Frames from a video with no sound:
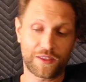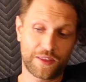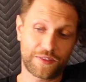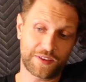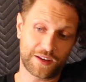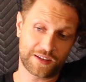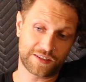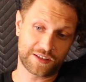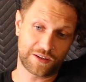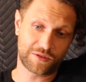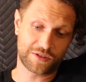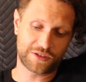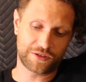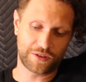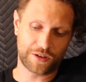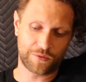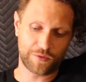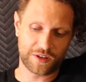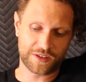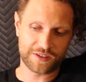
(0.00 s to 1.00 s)
of the things I was
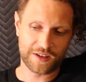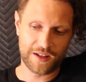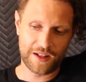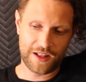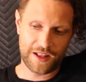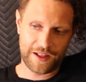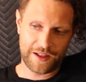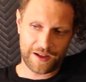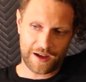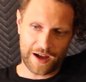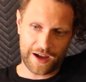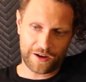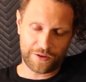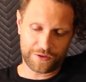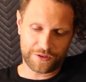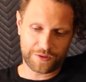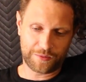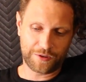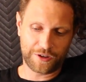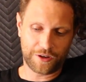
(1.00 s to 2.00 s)
doing was I
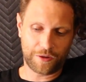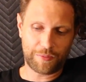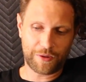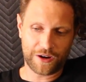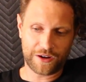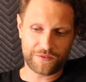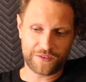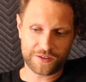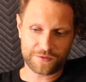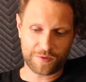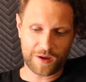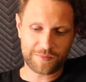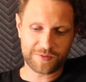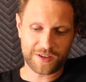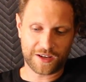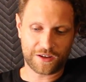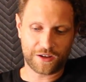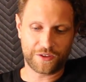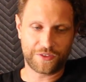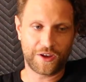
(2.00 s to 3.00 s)
owned a little part of this
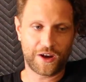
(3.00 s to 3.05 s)
website called